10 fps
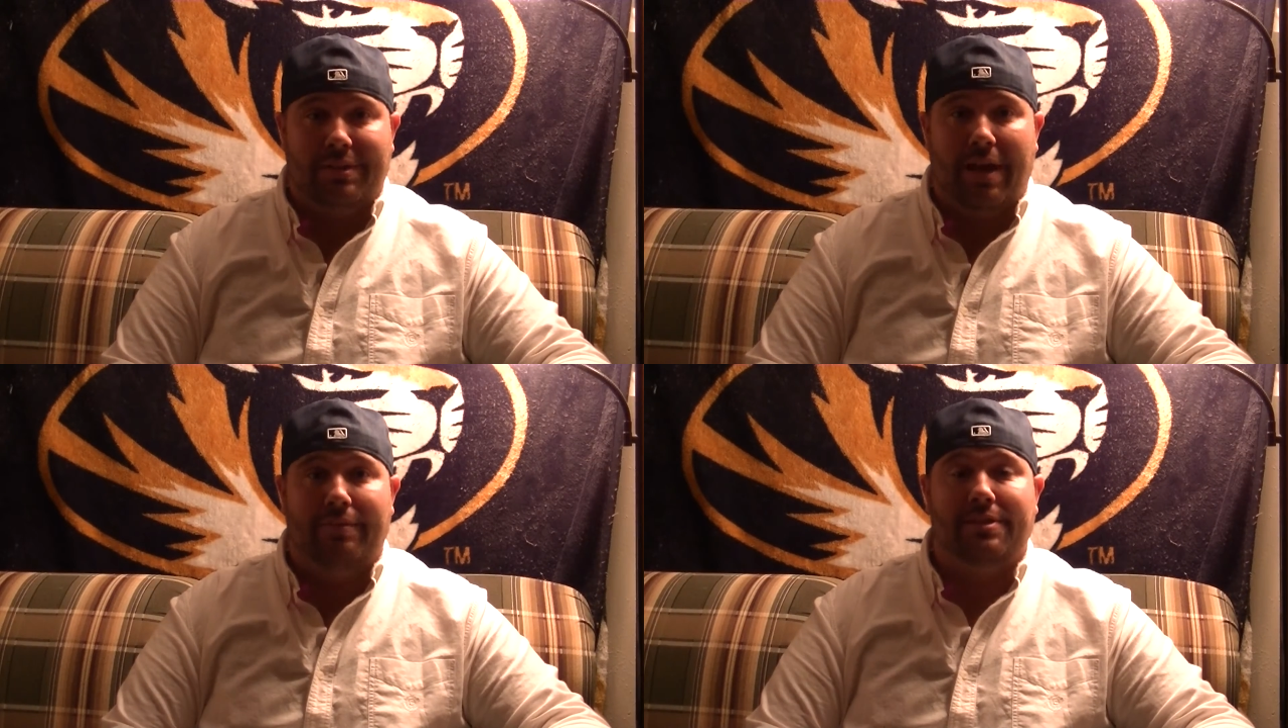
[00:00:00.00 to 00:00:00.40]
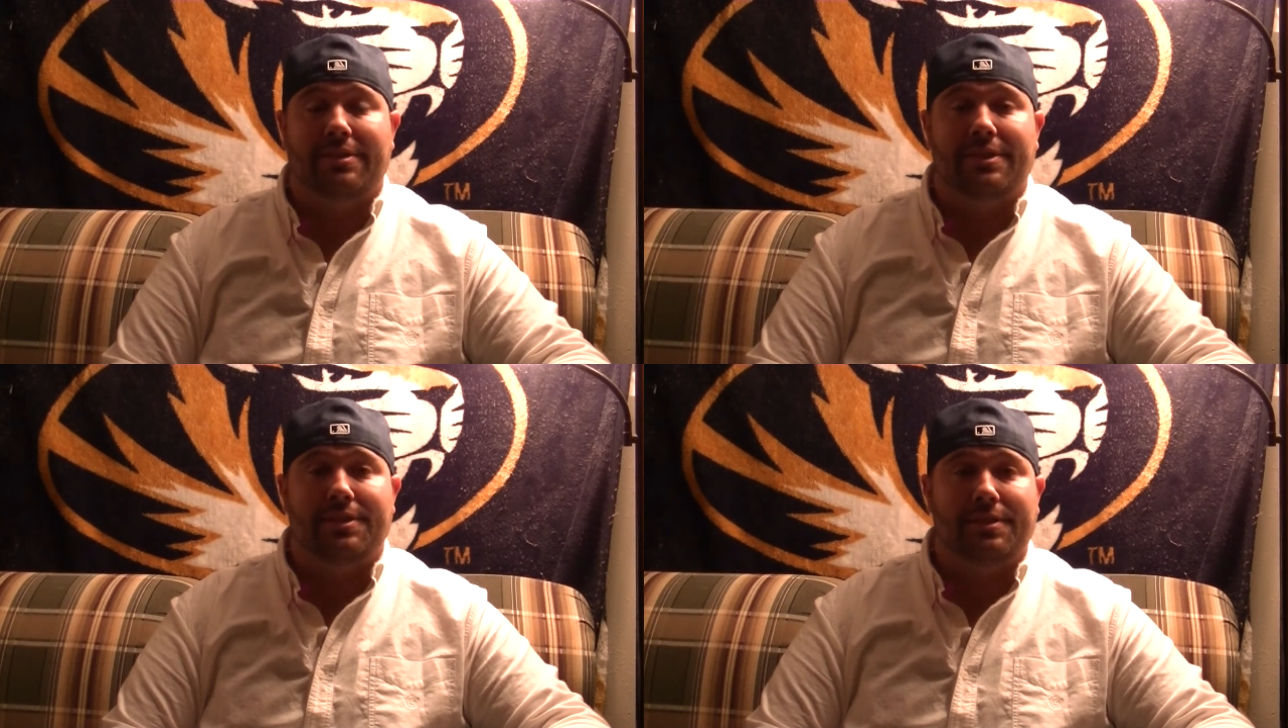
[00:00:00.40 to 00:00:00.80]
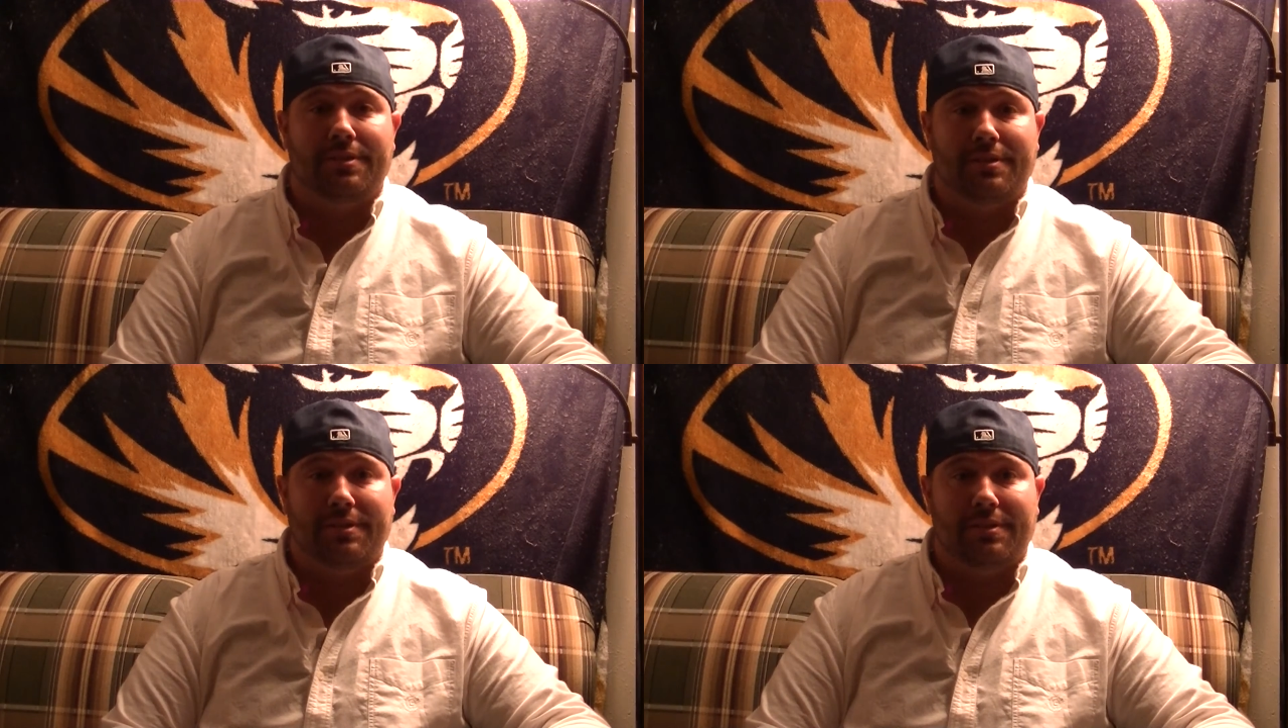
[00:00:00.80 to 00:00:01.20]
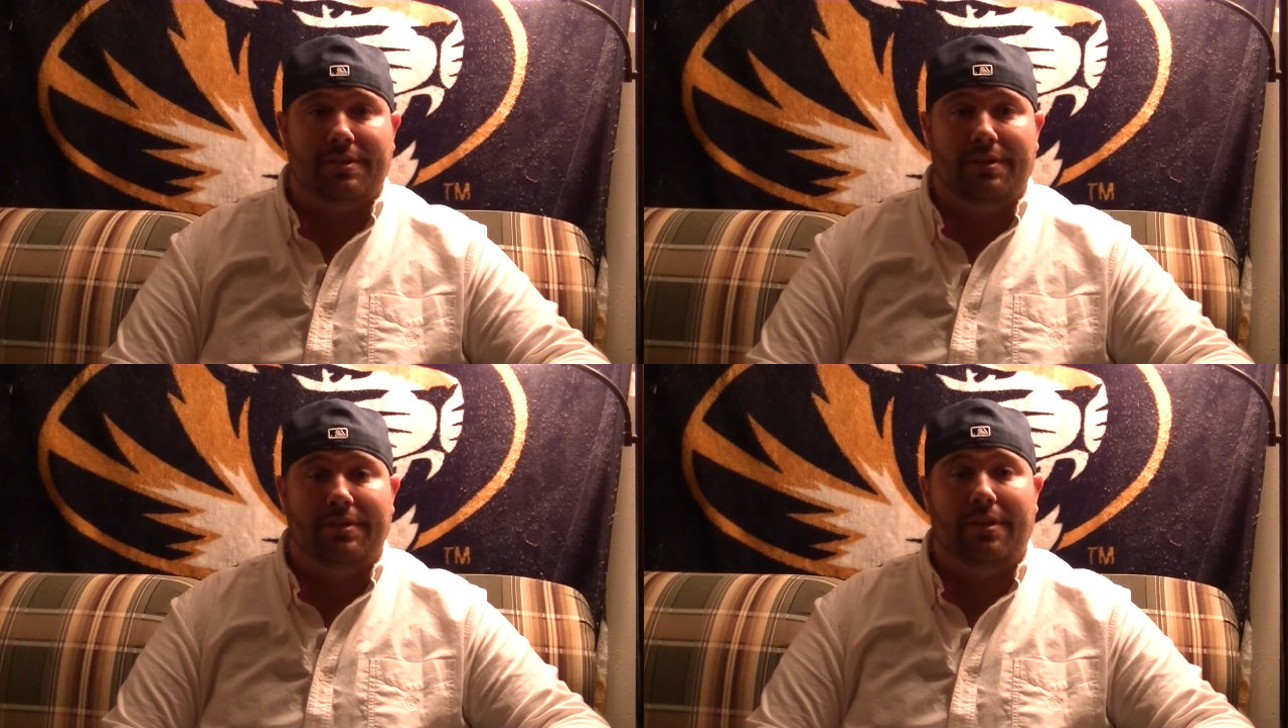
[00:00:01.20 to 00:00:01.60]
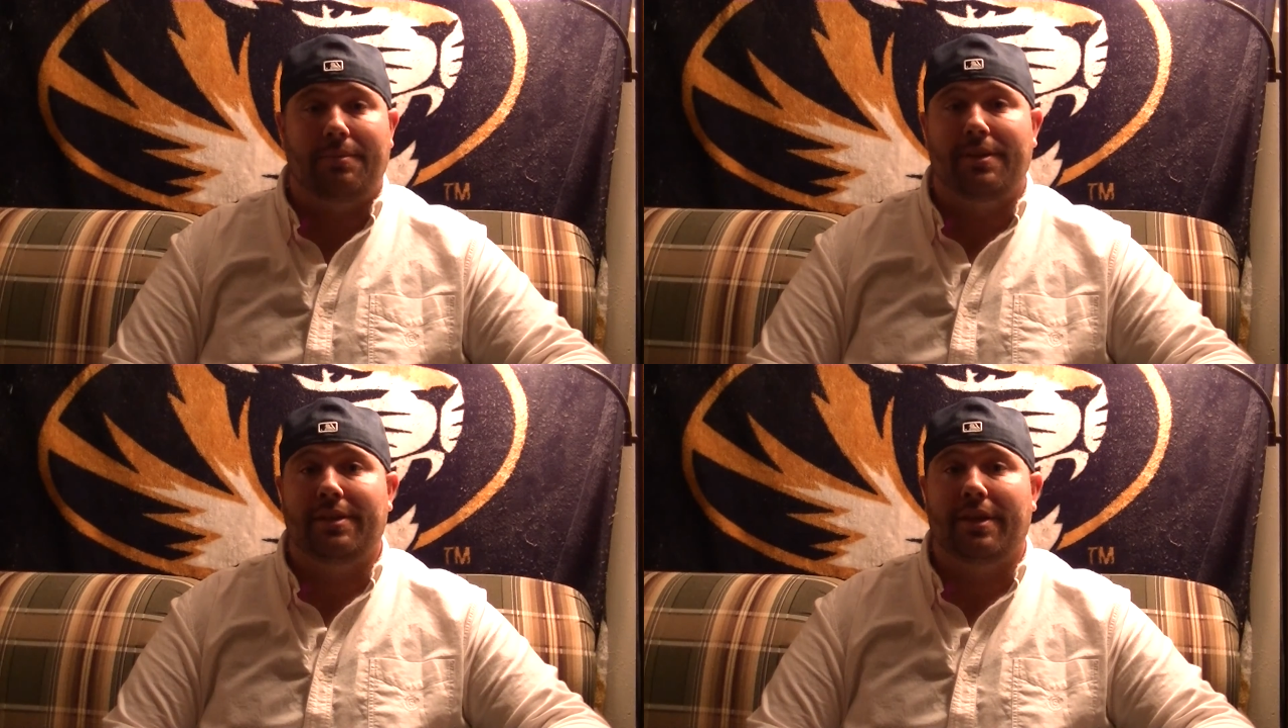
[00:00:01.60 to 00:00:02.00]
having seizures, hooked up
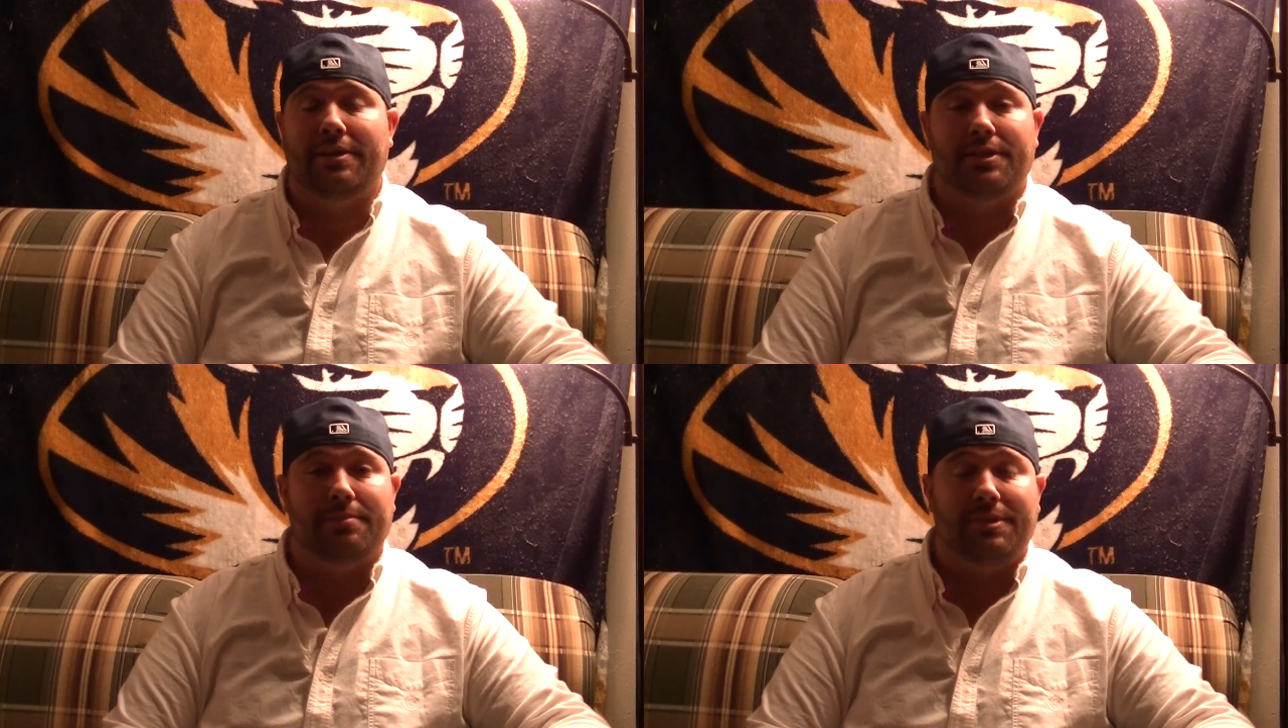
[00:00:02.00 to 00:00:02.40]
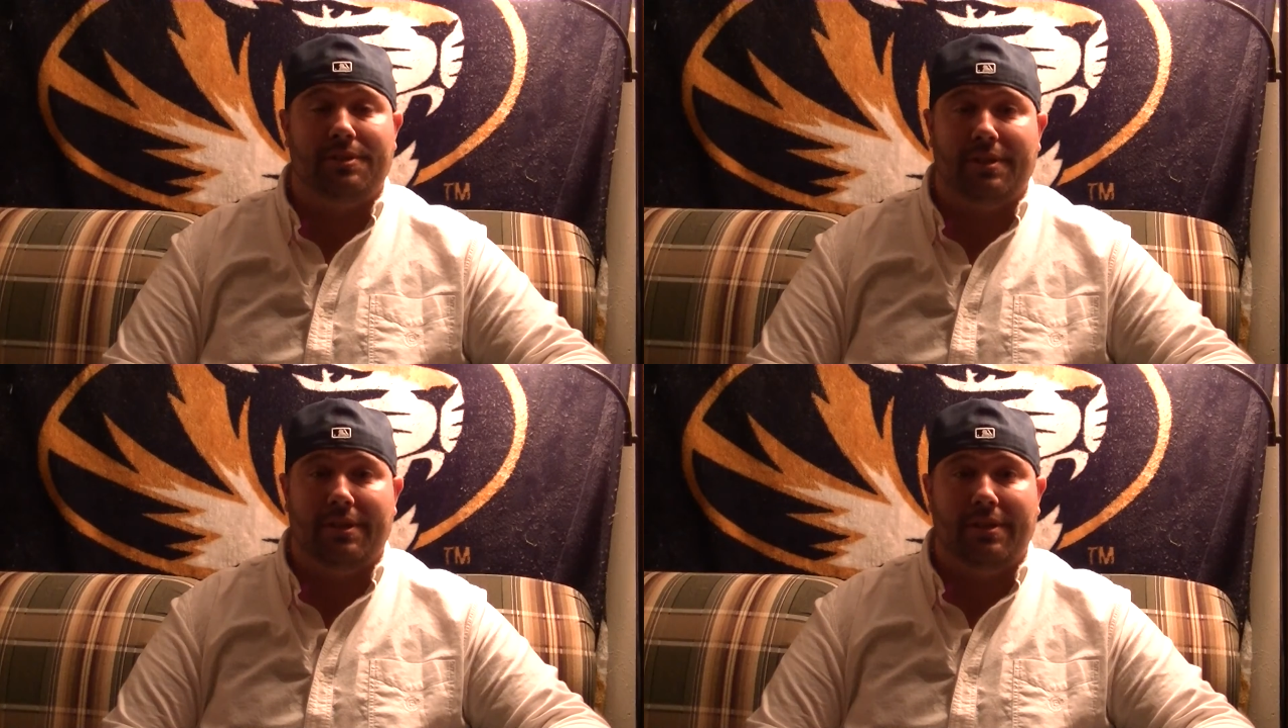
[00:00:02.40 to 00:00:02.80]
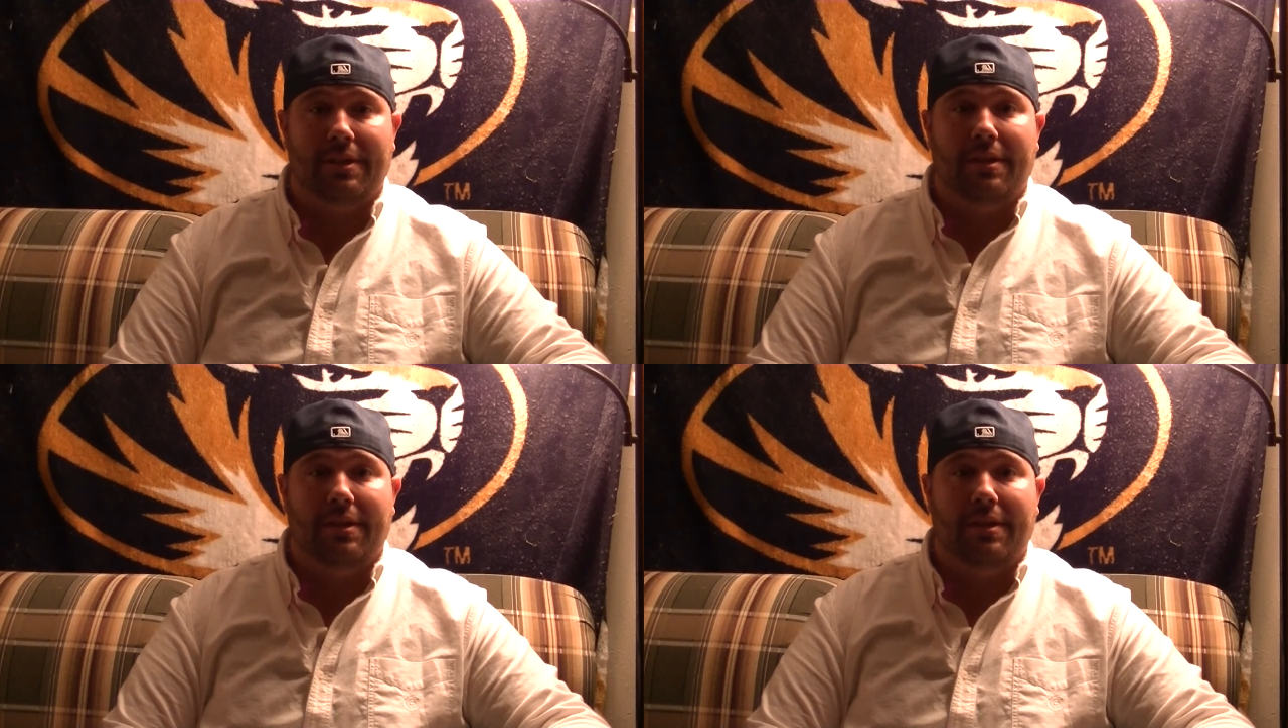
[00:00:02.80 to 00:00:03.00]
the EKG machine.